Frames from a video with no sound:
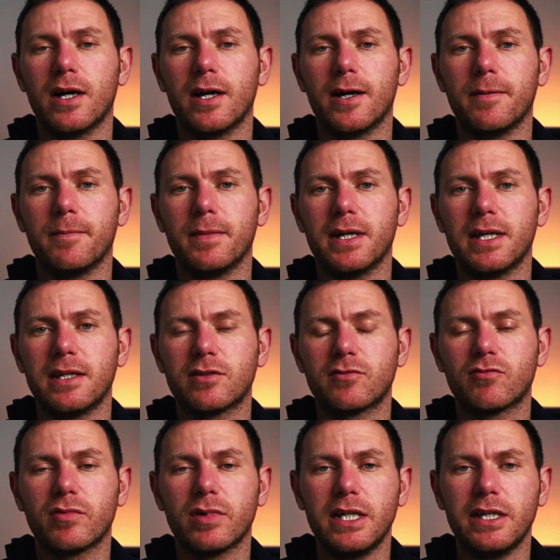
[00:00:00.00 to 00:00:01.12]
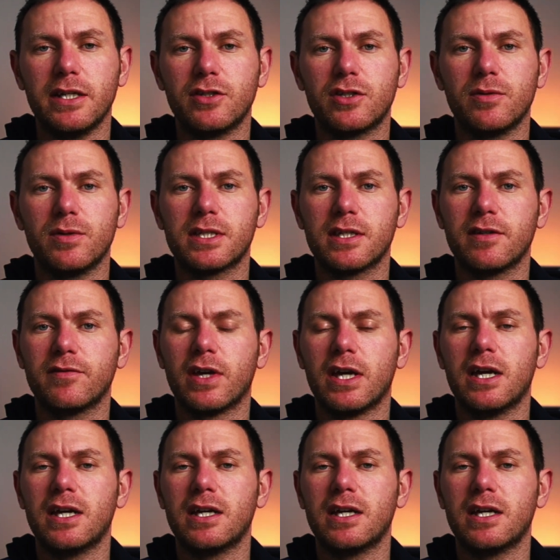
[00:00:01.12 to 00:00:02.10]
and it's really intuitive.